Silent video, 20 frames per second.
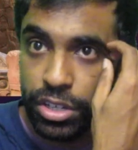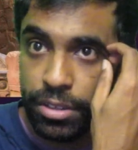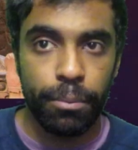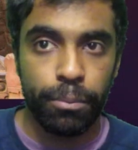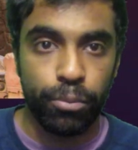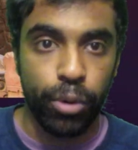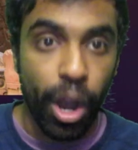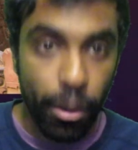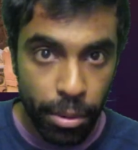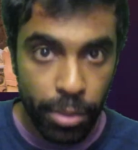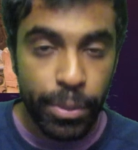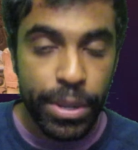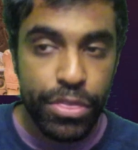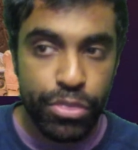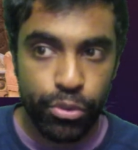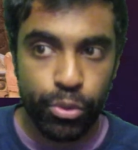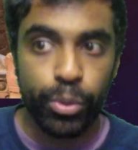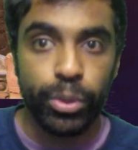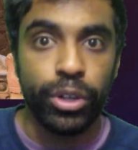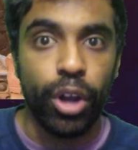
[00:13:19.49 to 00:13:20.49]
probably
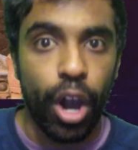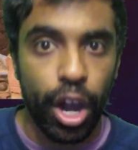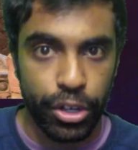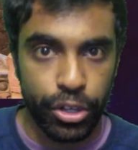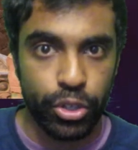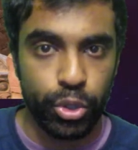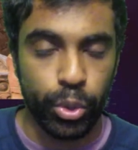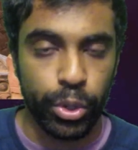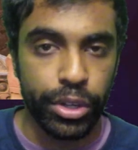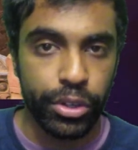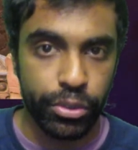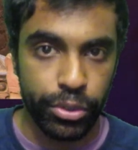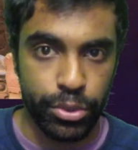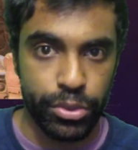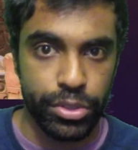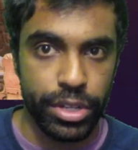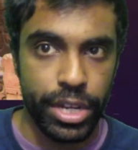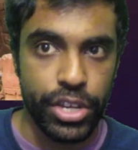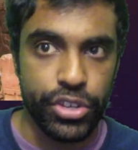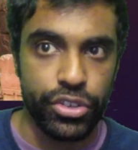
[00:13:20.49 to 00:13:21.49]
through an auditory
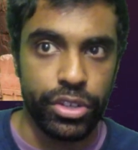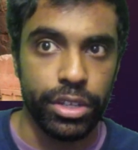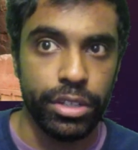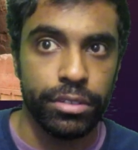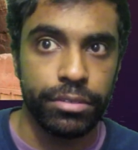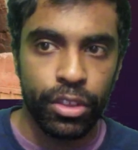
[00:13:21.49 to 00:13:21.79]
hallucination.